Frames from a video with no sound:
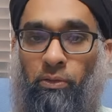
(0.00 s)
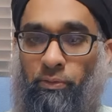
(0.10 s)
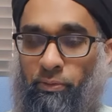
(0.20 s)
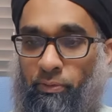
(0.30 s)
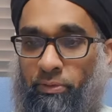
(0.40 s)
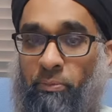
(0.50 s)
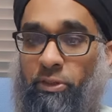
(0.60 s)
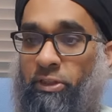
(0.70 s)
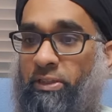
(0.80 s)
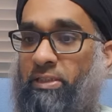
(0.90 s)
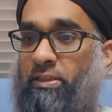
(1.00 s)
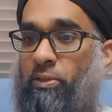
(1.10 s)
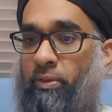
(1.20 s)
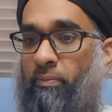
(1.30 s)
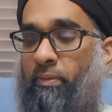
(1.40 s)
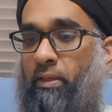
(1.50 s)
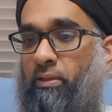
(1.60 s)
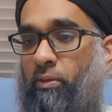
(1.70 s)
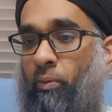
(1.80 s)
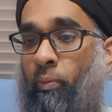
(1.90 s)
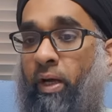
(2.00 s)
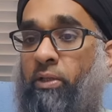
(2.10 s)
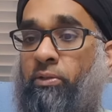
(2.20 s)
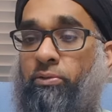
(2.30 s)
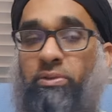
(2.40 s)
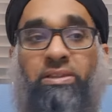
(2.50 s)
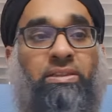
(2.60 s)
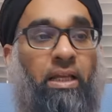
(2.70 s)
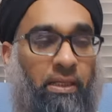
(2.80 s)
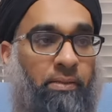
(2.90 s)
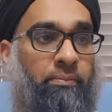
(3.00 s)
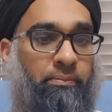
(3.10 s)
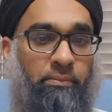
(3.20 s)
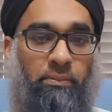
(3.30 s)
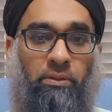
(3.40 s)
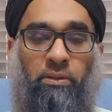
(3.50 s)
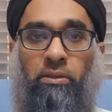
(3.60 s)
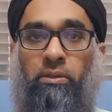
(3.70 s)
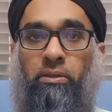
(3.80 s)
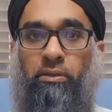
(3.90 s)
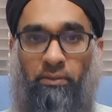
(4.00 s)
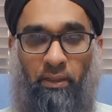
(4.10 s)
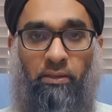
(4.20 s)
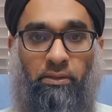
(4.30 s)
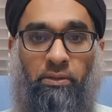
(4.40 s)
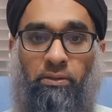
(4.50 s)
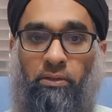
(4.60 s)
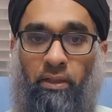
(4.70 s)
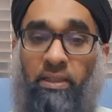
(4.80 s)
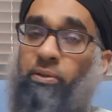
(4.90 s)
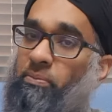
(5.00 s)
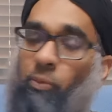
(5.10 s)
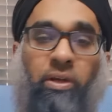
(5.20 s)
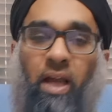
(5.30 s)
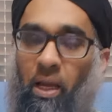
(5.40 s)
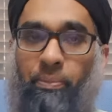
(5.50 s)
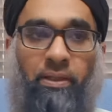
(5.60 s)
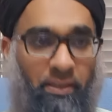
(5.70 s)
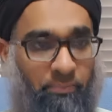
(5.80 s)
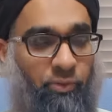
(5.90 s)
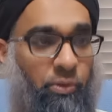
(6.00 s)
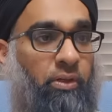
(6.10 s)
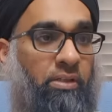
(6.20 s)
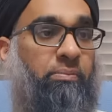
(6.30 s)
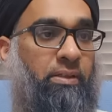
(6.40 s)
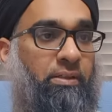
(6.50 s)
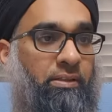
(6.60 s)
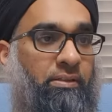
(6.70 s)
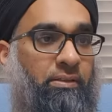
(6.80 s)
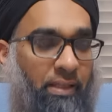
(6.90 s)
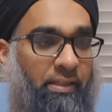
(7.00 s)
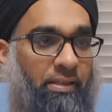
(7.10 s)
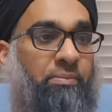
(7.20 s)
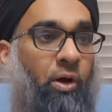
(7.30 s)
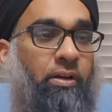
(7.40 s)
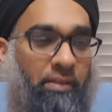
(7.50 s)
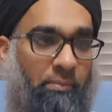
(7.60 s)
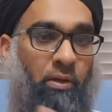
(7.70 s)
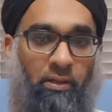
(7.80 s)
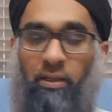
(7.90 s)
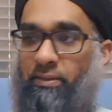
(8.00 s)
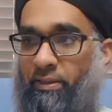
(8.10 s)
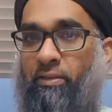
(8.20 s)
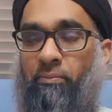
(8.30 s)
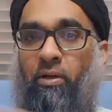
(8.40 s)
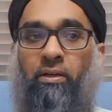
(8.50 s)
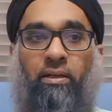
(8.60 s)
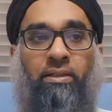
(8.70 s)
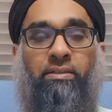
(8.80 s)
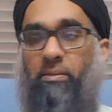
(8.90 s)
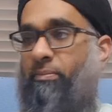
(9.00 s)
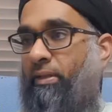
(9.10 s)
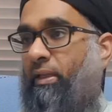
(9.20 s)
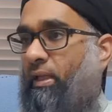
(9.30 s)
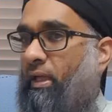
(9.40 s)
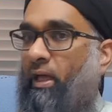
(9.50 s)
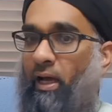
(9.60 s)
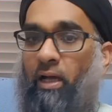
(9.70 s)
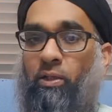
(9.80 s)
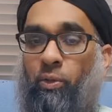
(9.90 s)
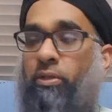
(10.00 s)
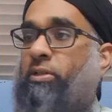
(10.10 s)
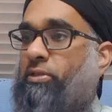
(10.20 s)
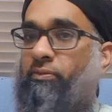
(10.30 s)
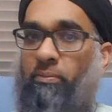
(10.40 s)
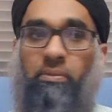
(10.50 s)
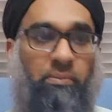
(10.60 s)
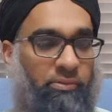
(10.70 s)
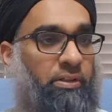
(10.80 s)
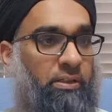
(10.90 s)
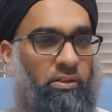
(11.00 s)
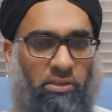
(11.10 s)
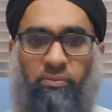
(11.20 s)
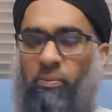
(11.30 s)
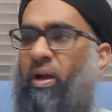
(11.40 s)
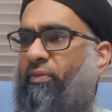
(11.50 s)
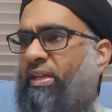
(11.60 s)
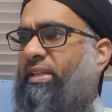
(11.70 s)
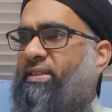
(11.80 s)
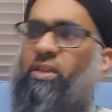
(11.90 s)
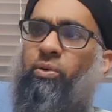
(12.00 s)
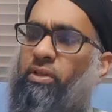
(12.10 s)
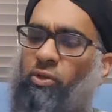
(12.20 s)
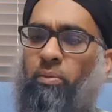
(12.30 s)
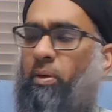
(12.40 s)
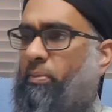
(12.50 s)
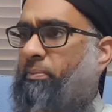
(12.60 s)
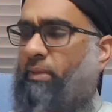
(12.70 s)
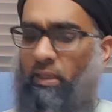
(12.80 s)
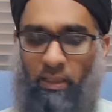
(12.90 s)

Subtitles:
So somebody suggested to him that, why don't you just tell him that, you know, and he'll be more than happy, come for your khidmah. Like, honestly, like, Mawlana is here, Mawlana needs something, I'll go there and serve him. And we really, not serve him, whatever he needs, I'll go there, not a problem.